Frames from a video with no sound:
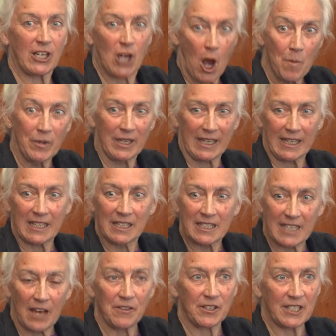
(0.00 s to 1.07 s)
commonly in
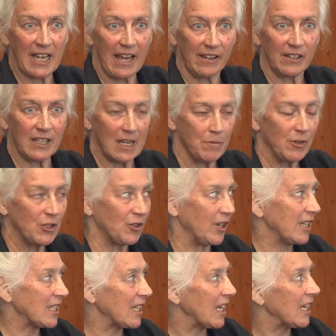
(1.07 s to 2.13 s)
South Italian imagery.
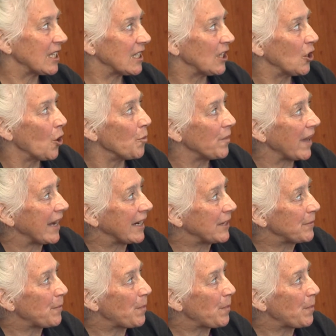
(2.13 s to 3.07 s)
Is the norm there.